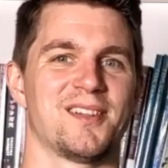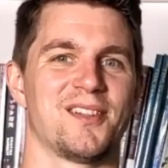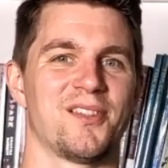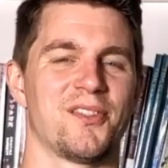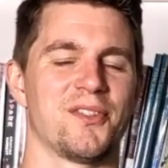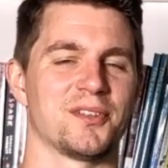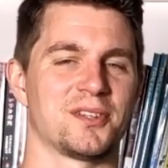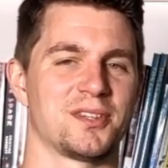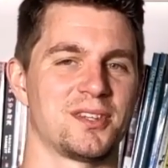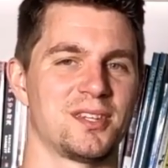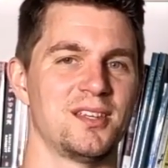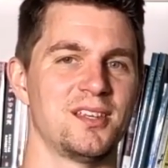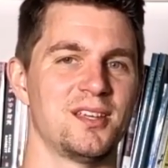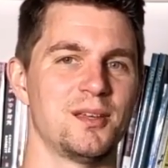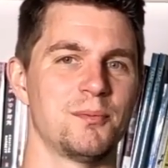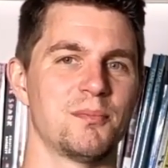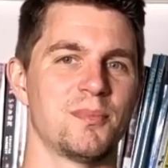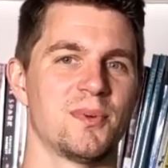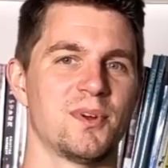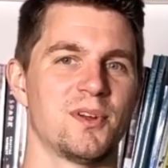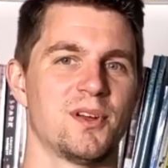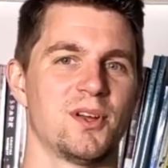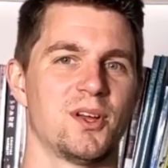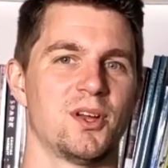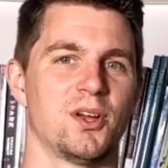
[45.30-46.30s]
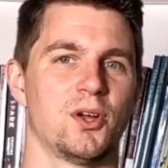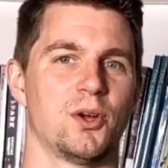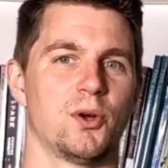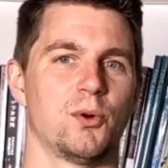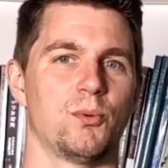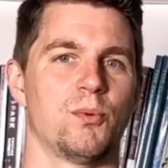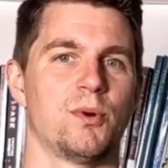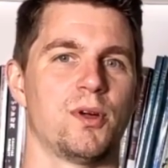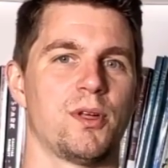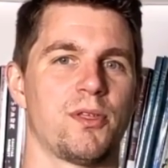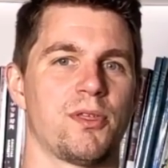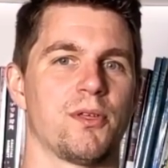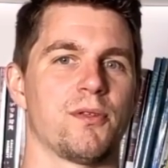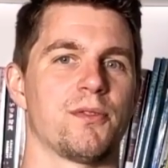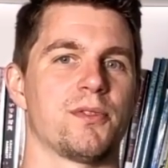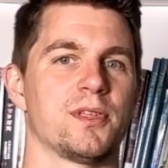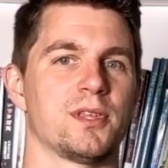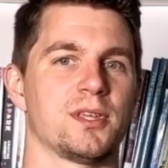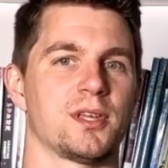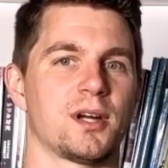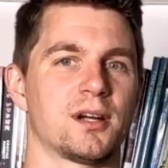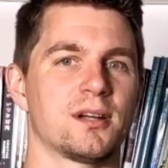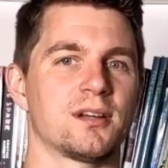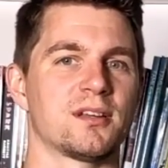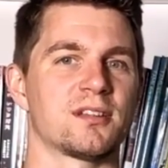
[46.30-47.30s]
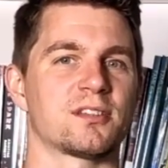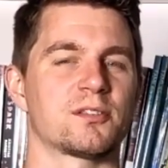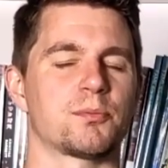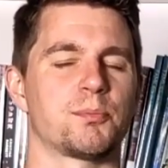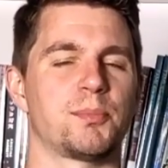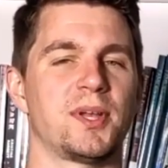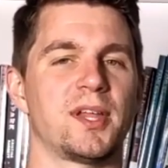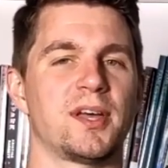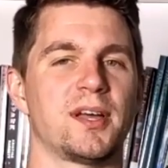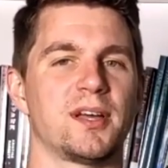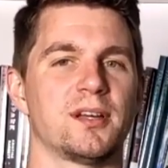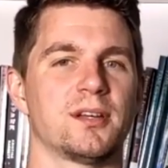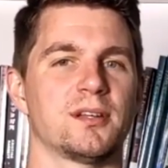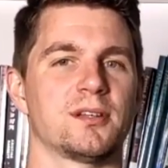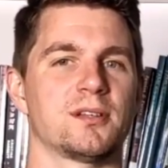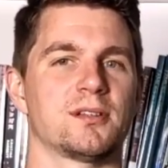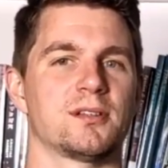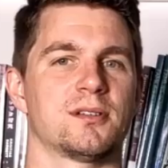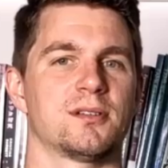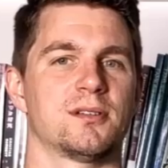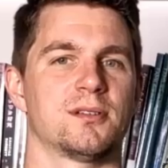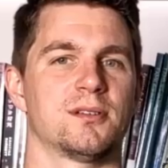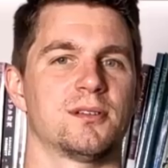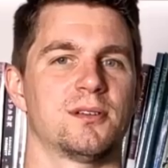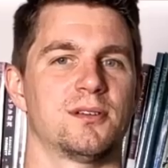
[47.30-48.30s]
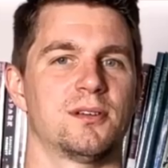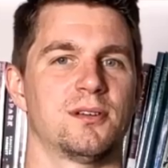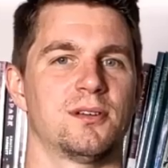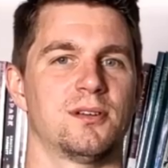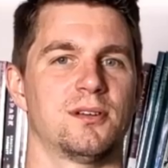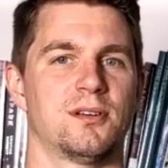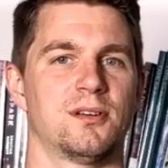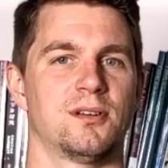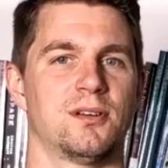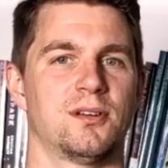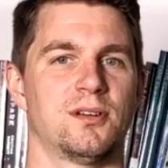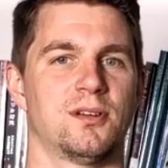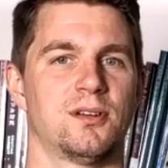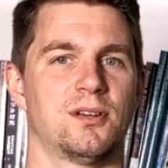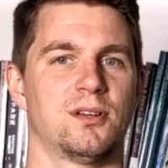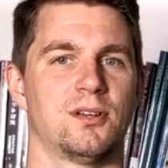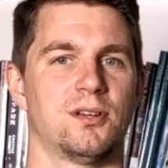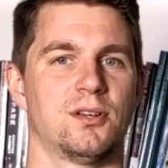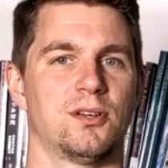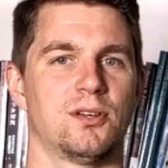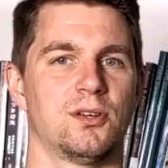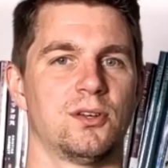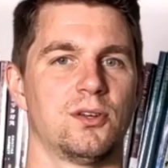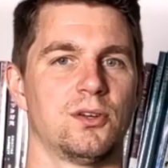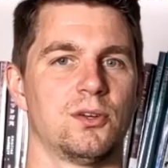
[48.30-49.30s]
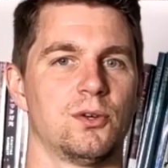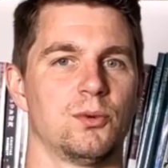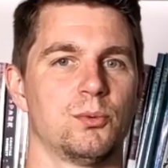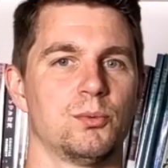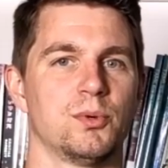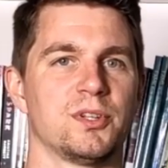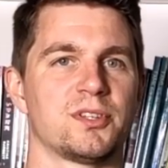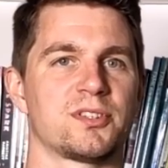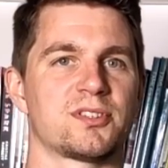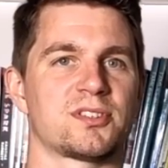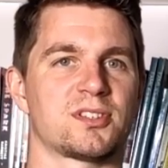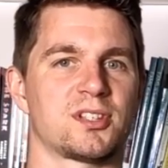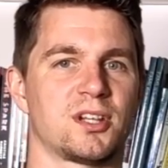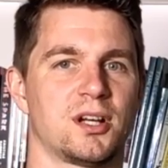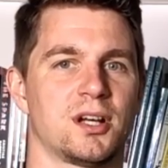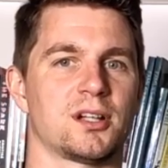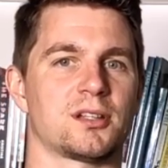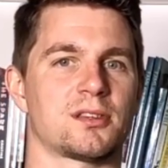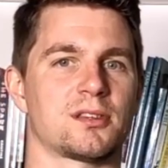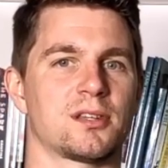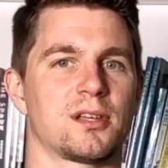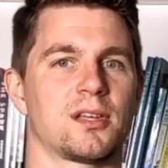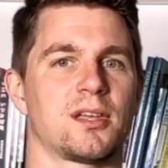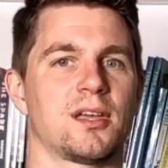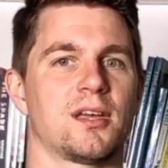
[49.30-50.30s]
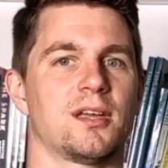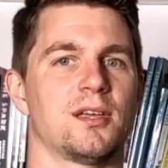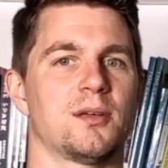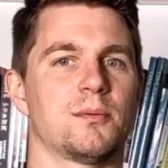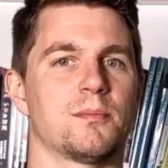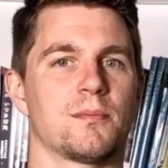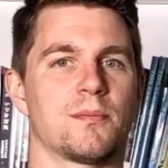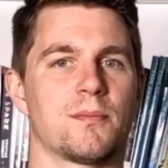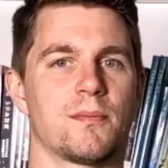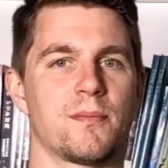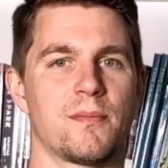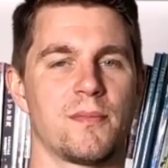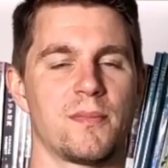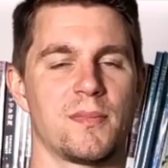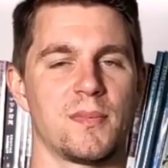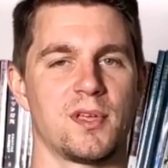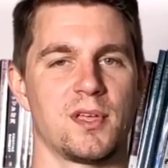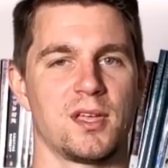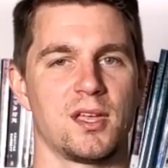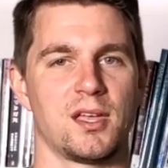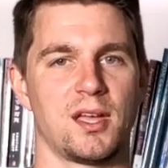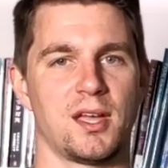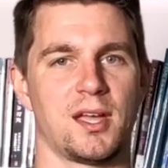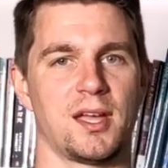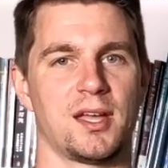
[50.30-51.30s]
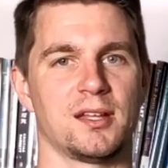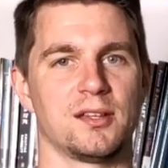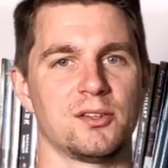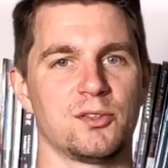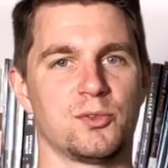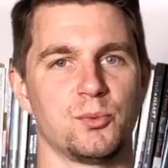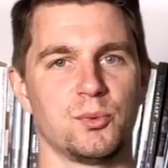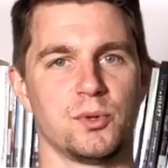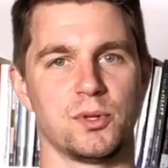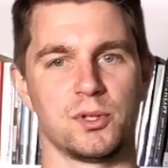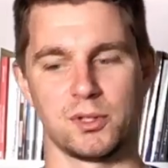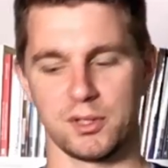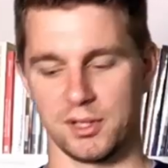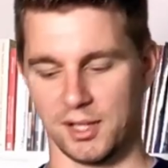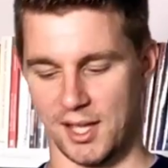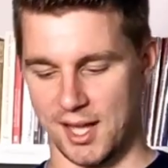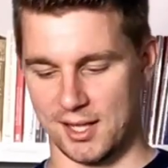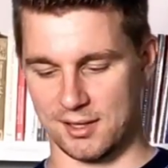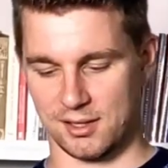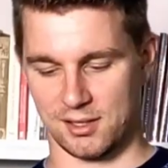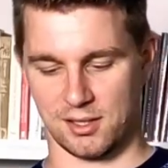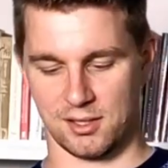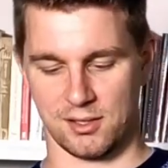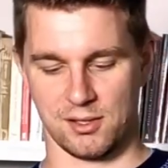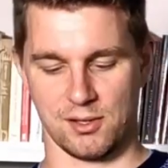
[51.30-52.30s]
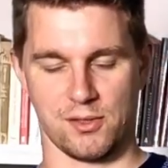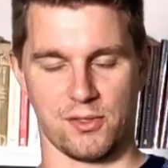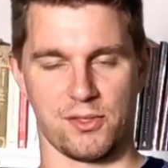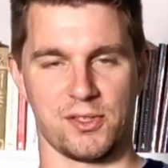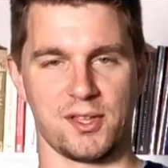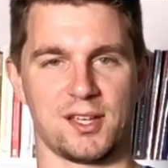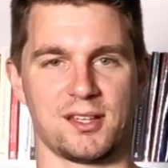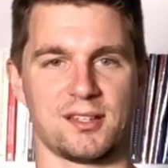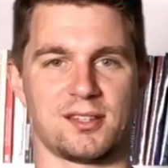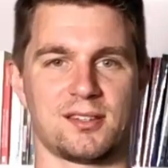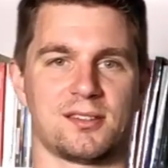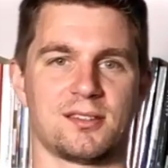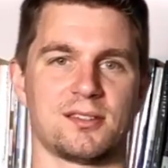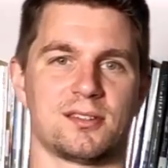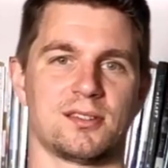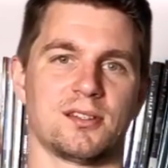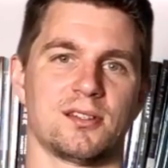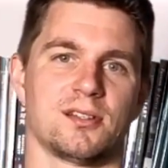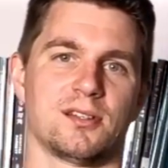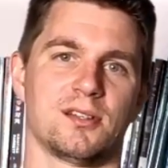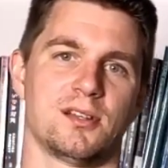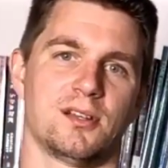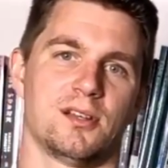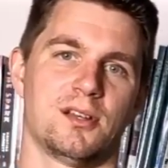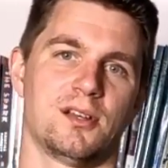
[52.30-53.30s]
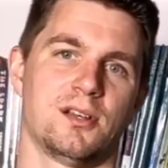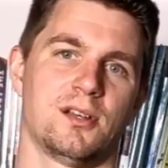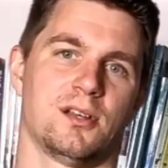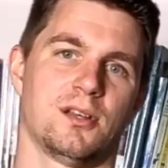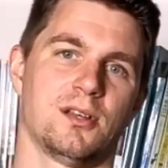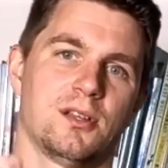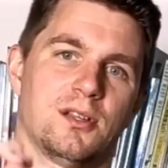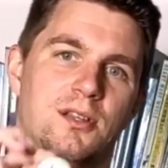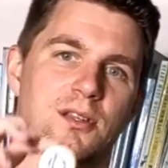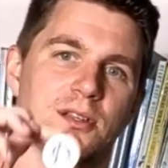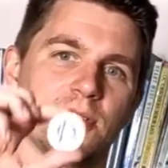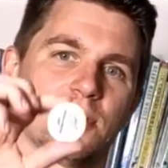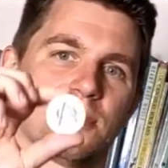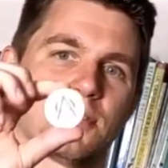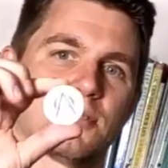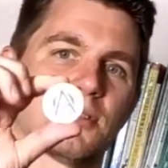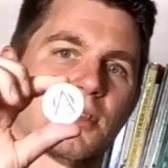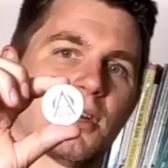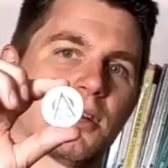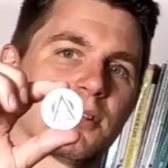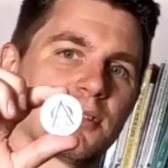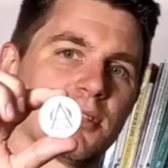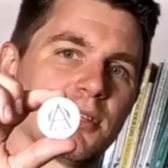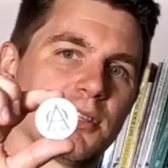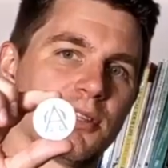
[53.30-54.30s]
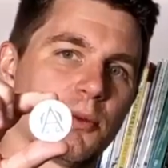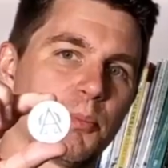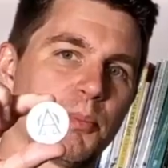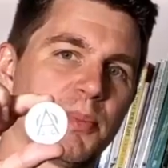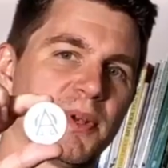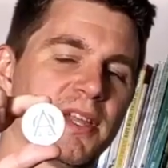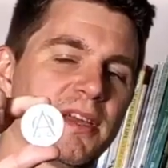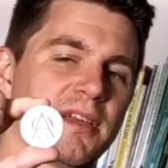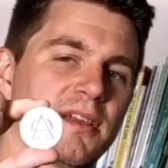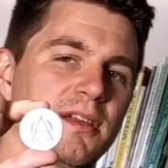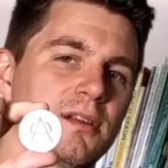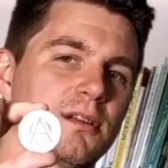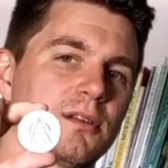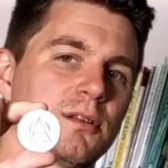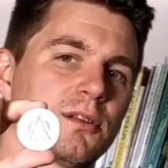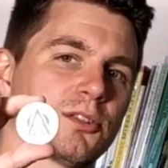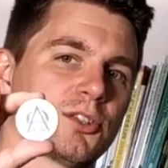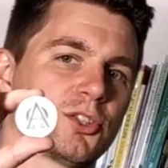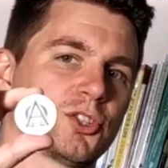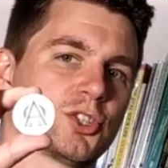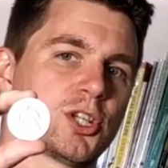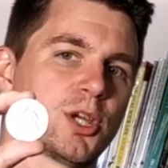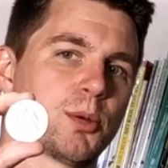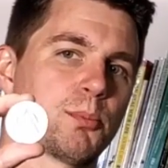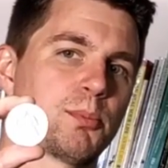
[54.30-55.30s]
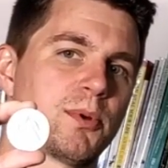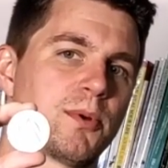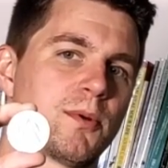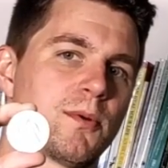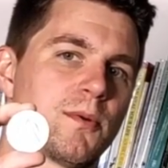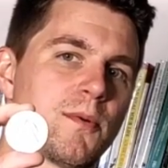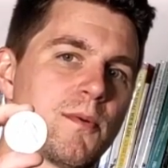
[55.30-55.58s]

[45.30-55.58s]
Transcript: The team with the youngest player will start the game and will get this starting player chip.